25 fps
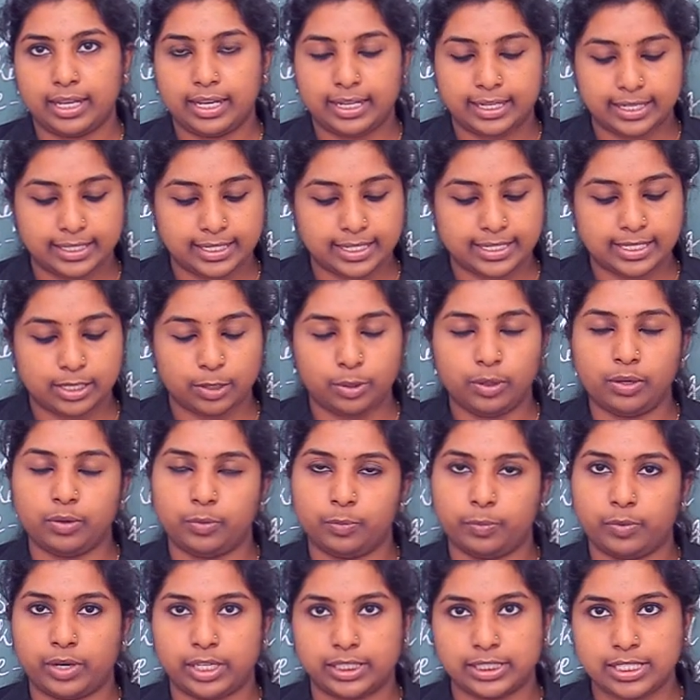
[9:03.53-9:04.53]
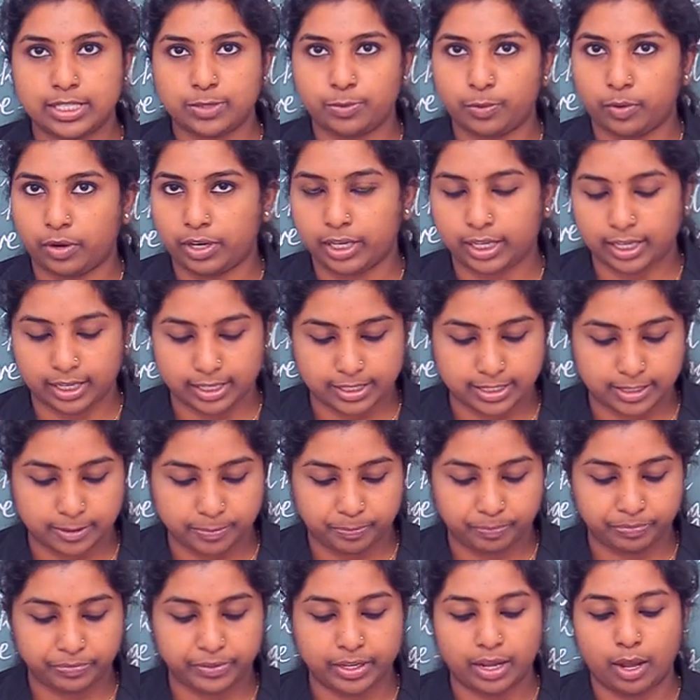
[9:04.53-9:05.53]
Let us look what this warning is.
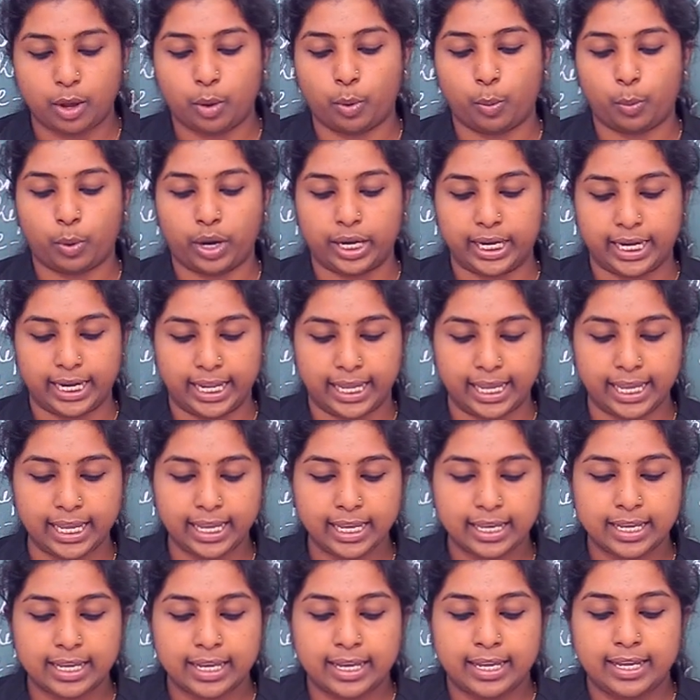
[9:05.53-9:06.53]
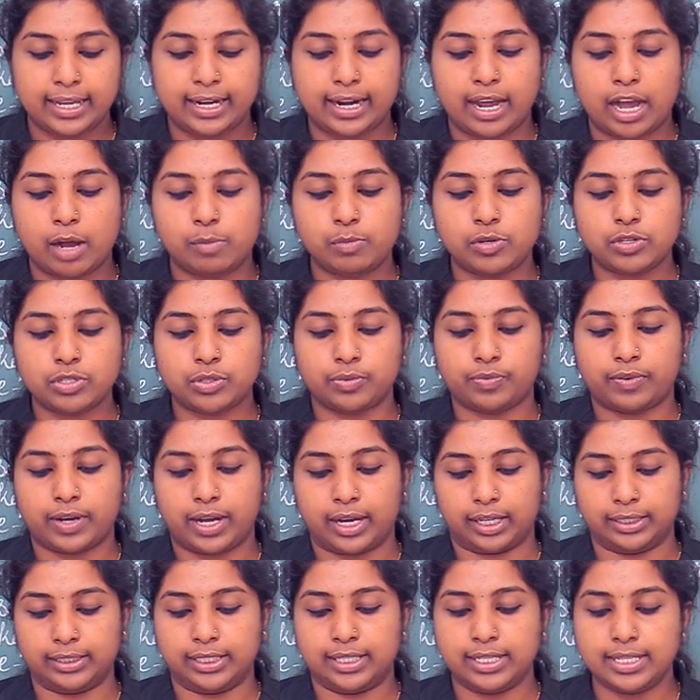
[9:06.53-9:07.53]
One day, Ramu's
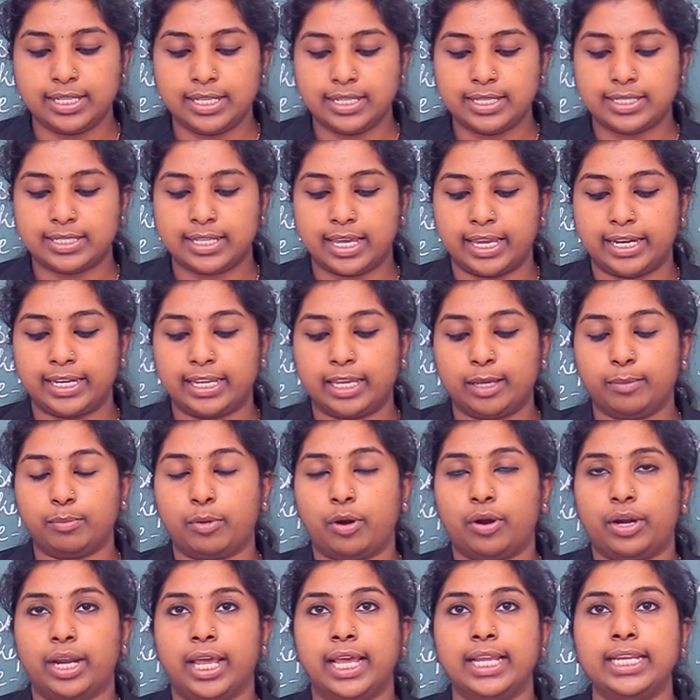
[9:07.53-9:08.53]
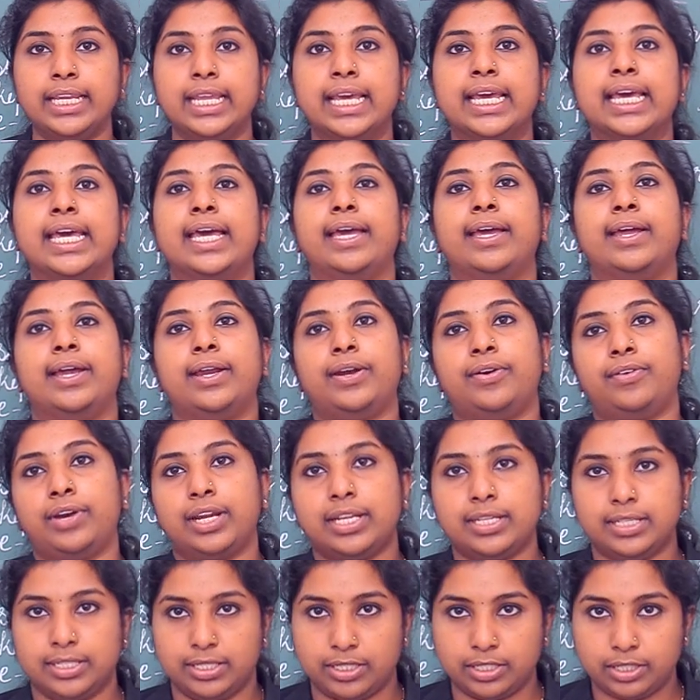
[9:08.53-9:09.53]
father sent him on an
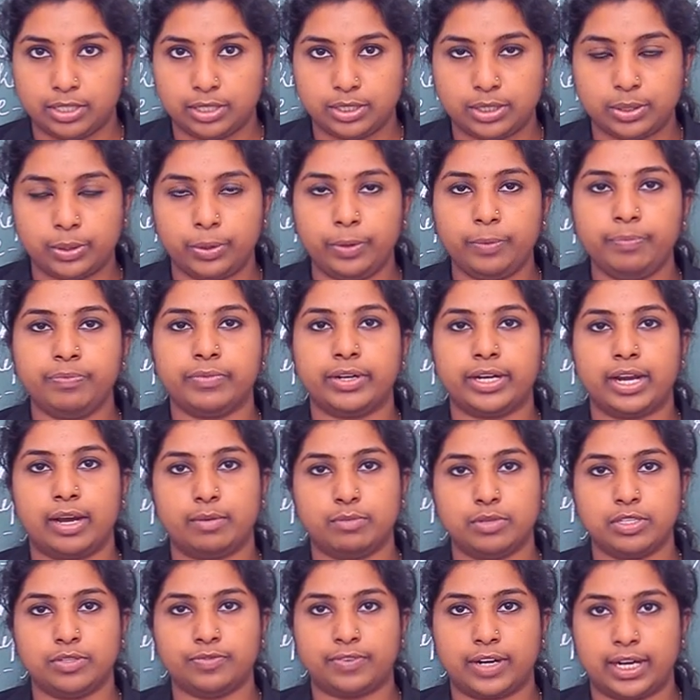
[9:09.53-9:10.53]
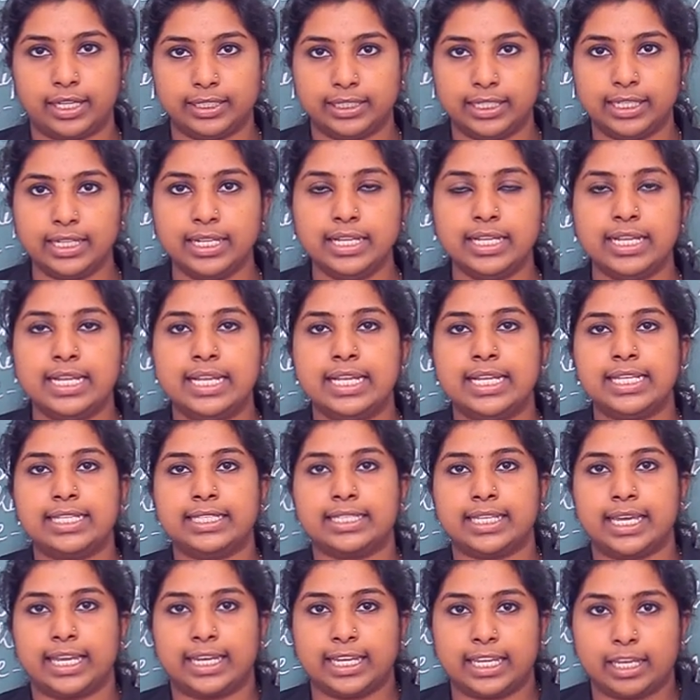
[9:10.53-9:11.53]
errand. So Ramu's father
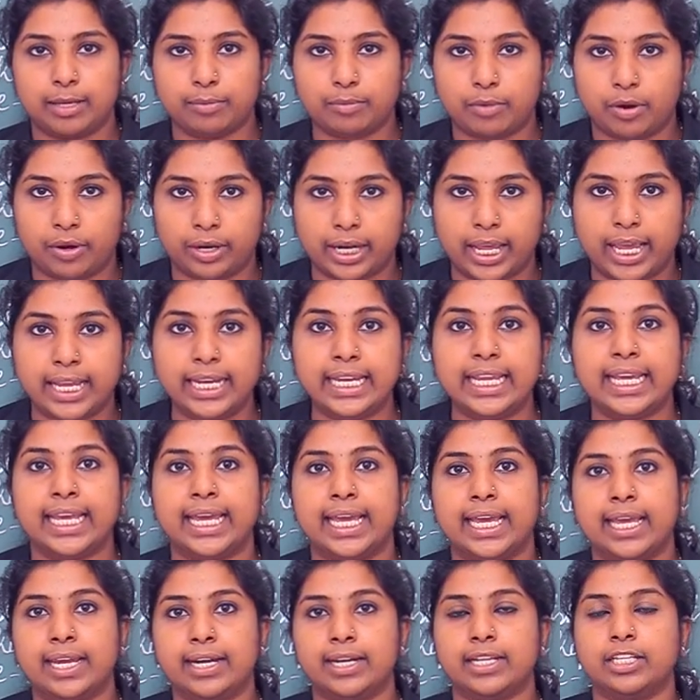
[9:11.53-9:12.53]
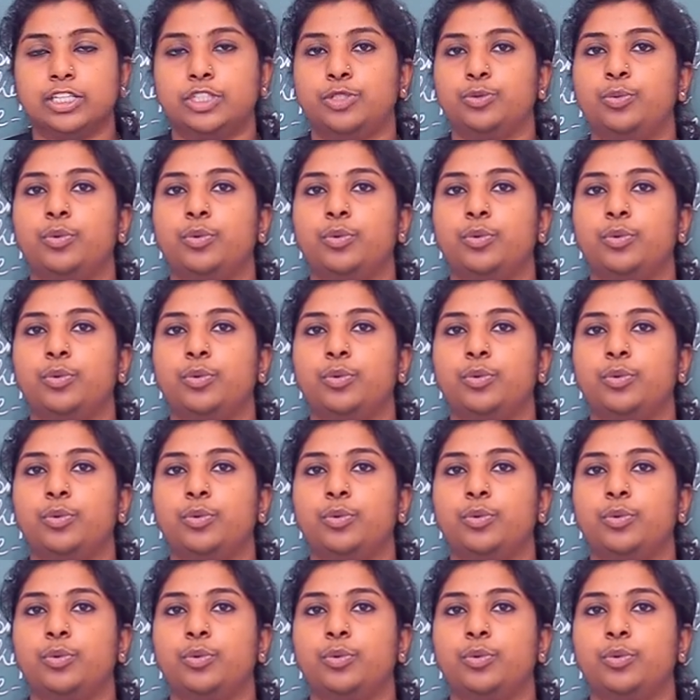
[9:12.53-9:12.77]
sent him on an errand.